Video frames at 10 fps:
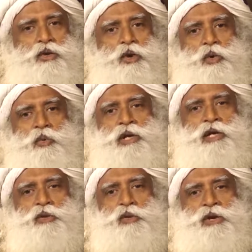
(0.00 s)
you are
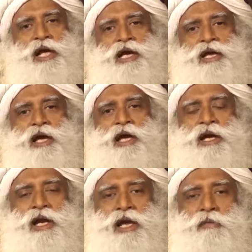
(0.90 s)
willing to
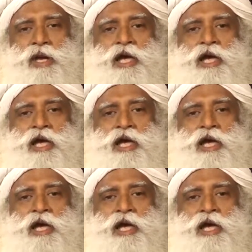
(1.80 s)
climb